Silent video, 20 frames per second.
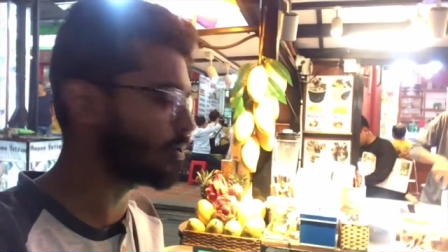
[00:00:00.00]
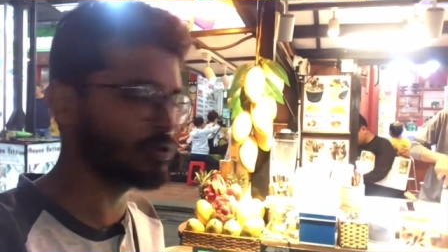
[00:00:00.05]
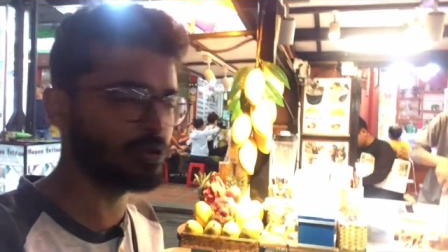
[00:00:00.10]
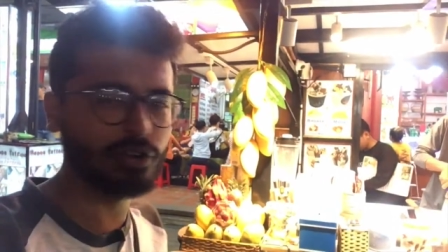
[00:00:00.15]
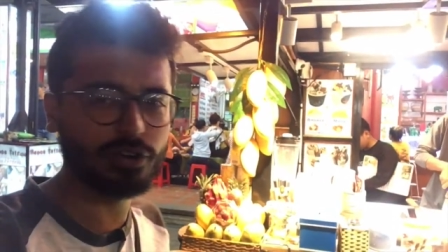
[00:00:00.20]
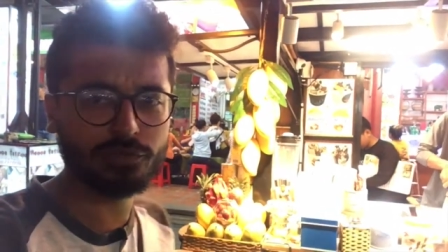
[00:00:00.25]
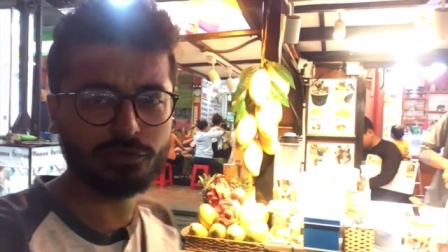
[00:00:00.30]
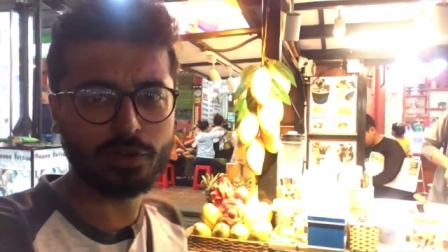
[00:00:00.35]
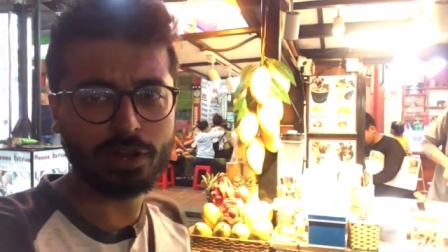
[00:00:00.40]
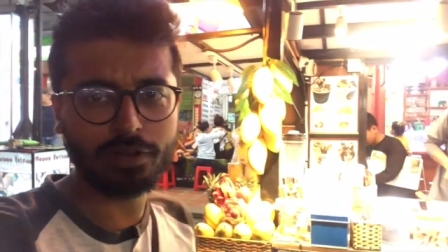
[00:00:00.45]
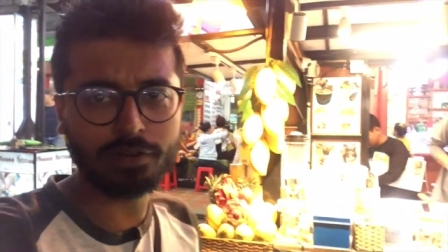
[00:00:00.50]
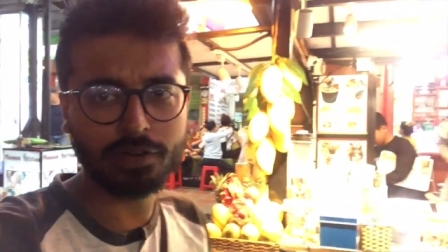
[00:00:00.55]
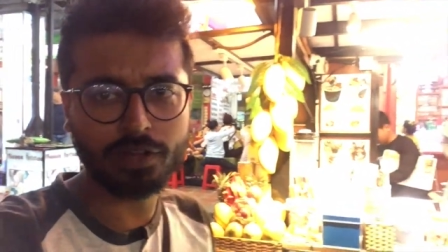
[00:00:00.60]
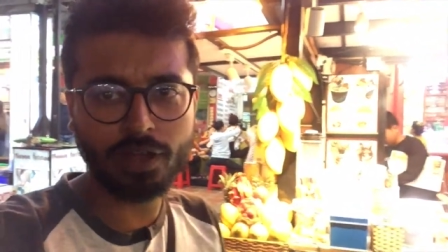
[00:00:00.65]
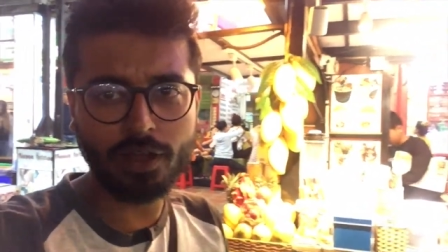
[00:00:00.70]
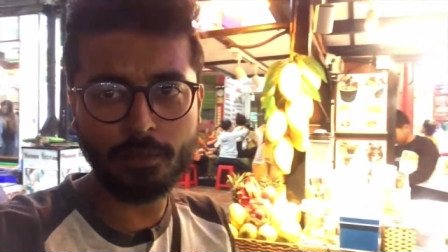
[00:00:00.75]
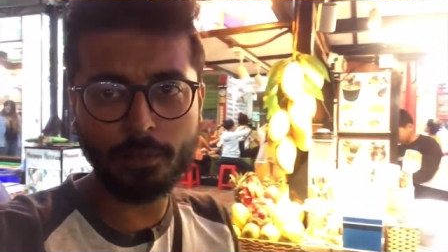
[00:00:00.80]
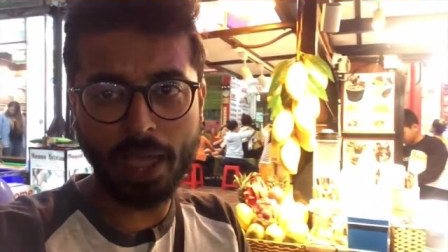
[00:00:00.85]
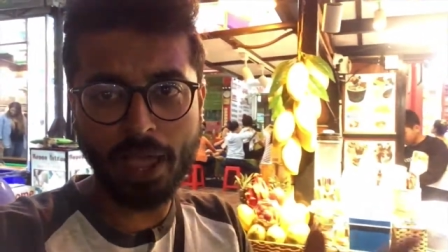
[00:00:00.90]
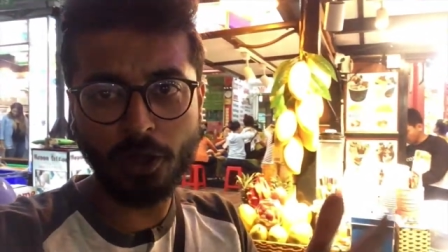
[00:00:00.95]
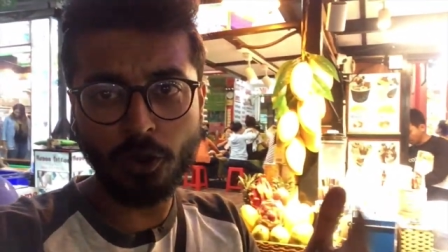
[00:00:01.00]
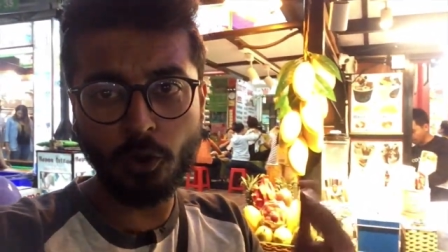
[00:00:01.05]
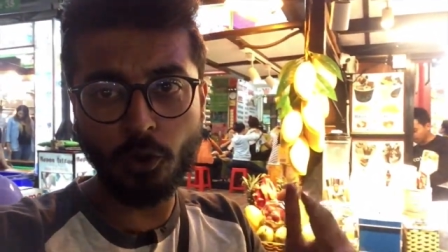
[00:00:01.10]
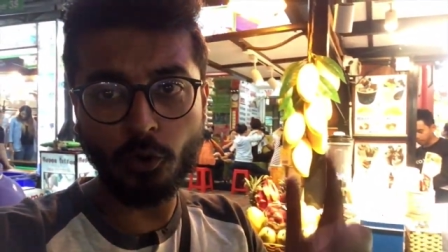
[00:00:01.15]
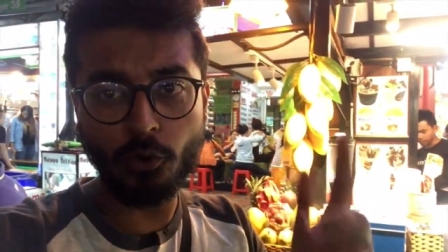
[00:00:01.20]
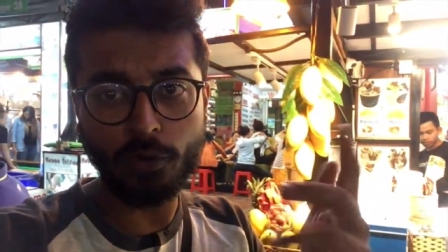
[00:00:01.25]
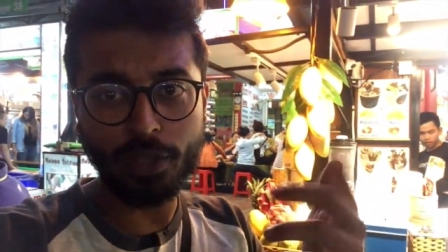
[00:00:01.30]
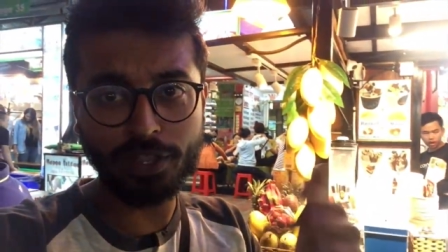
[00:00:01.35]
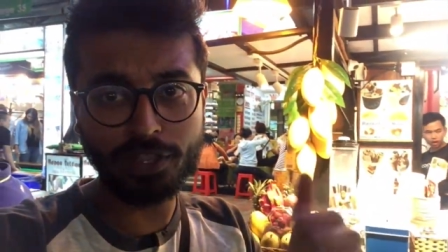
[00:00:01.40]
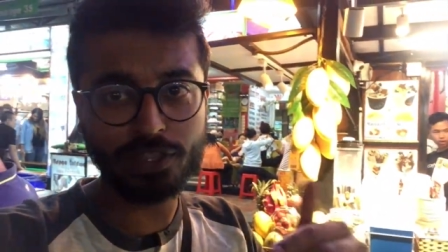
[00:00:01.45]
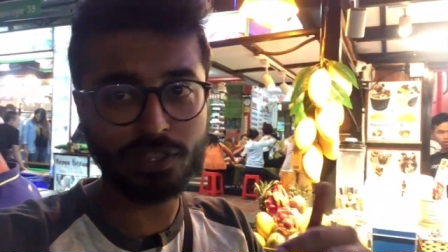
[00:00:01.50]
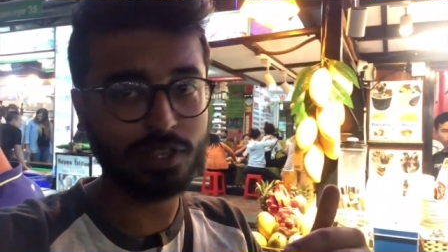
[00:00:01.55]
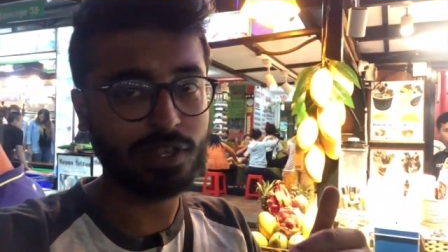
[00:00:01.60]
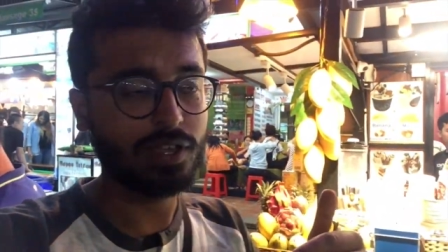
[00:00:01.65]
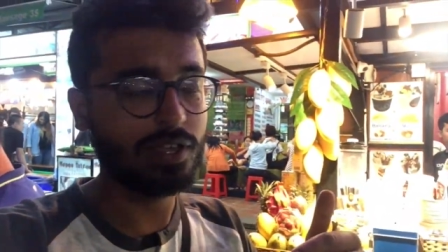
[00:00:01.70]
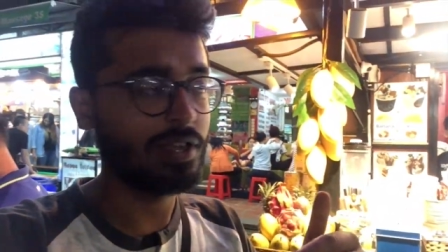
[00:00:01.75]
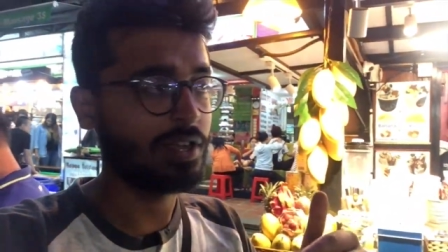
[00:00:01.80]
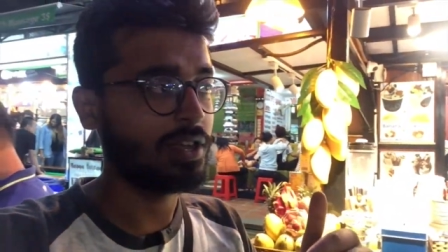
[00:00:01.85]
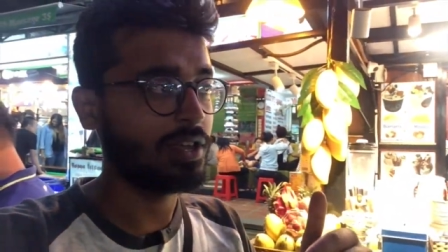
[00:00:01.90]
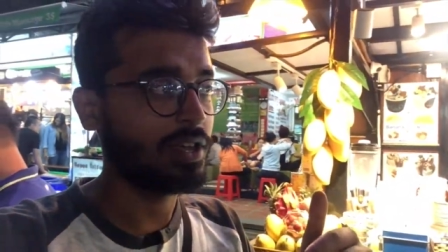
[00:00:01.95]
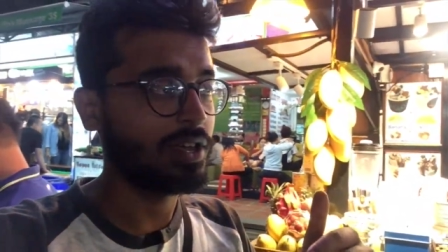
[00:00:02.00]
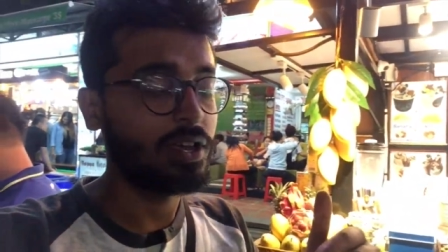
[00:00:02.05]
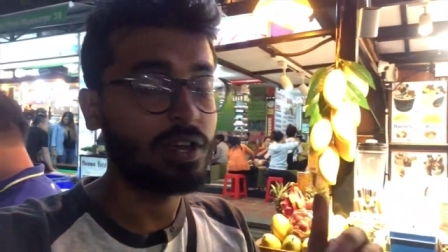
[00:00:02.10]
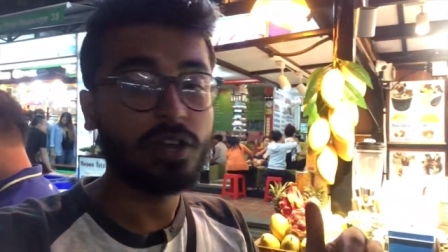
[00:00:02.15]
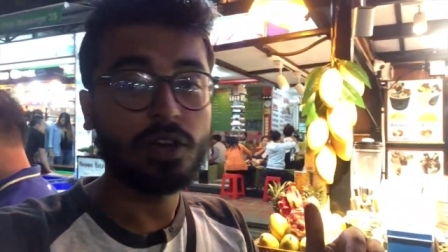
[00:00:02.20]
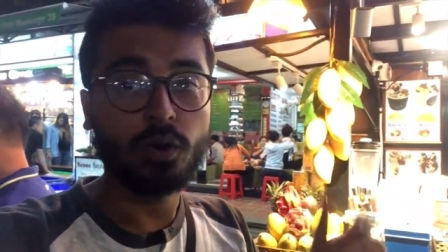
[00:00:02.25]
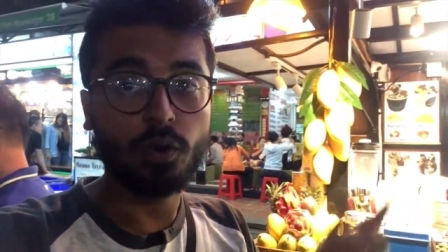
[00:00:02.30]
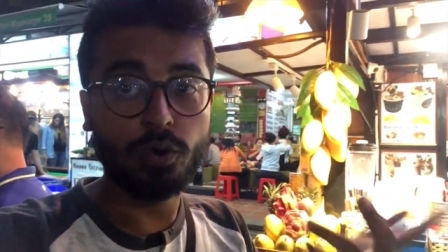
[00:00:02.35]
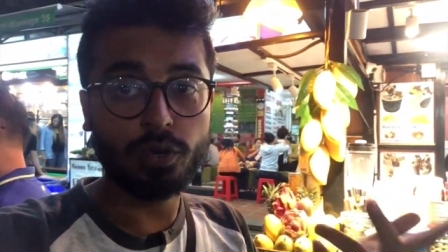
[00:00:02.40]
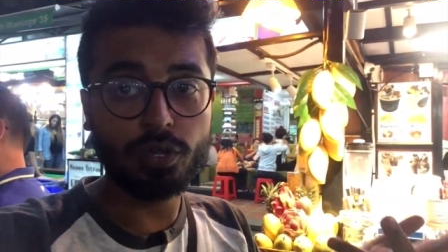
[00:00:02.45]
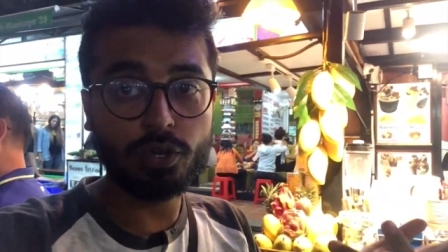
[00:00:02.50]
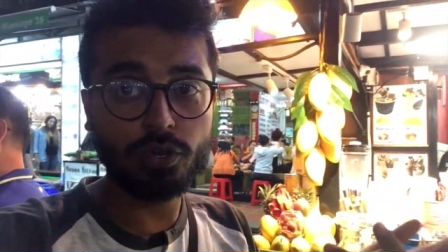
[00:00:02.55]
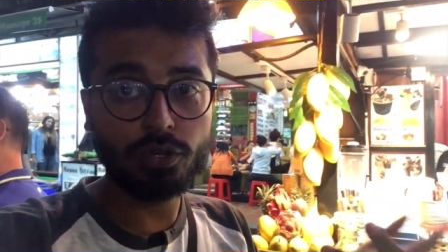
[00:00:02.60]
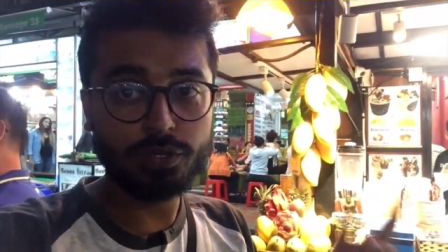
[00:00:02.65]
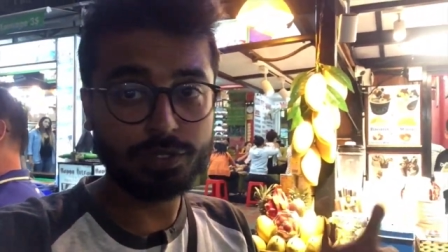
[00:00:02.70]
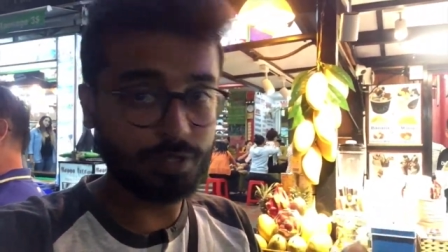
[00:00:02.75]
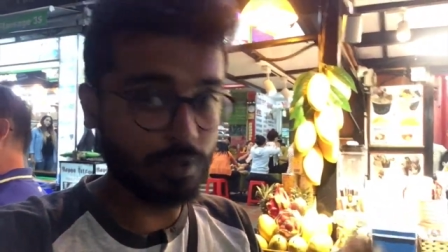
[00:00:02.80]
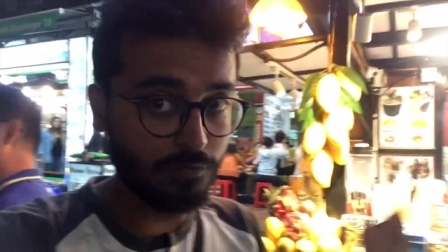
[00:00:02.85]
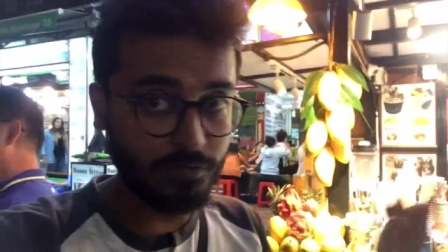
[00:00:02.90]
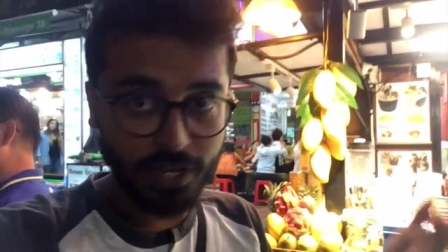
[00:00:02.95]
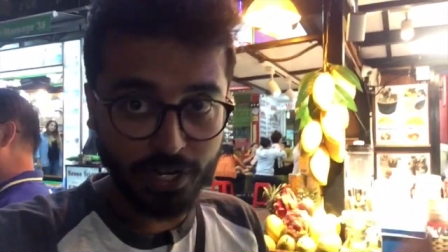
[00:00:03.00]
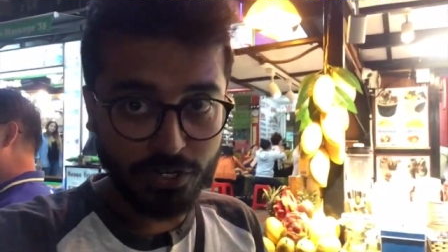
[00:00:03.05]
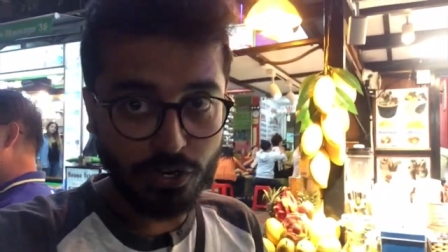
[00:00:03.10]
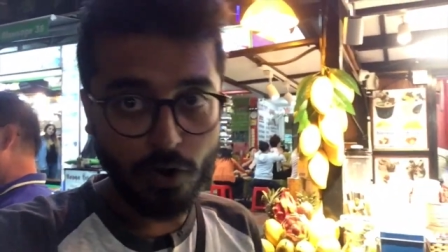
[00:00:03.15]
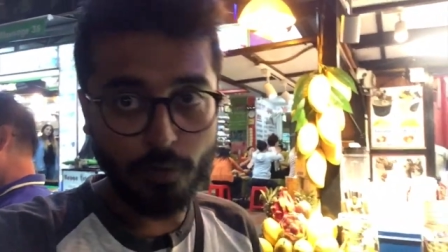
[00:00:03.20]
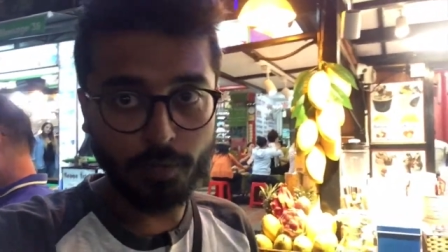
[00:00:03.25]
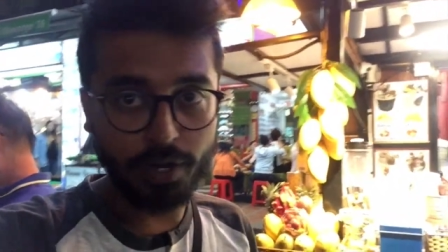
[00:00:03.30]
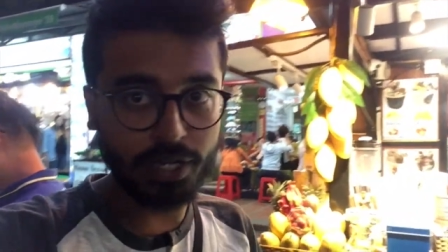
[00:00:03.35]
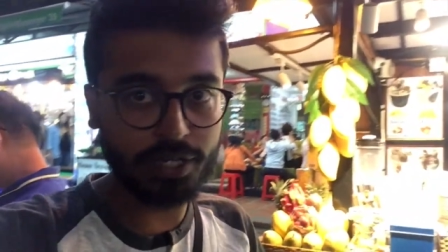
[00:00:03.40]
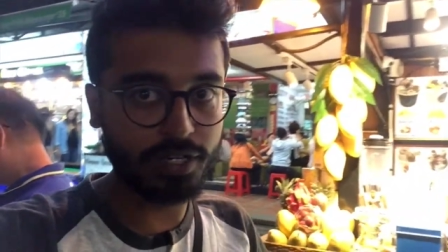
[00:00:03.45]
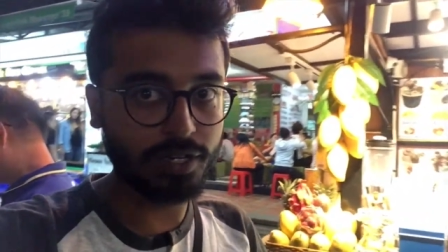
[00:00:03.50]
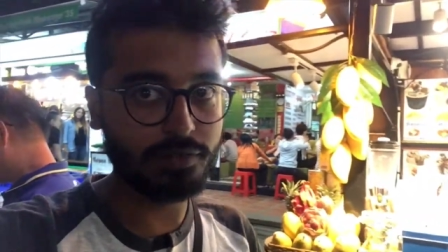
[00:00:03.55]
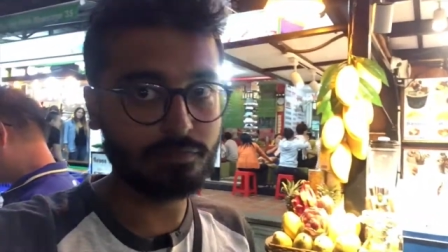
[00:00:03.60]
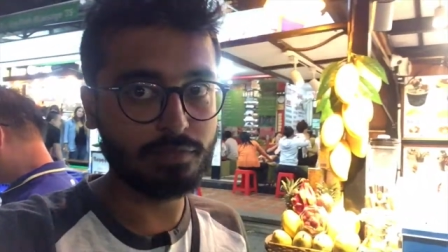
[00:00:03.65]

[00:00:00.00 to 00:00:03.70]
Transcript: ordered one uh, mango with Oreo, some weird combination,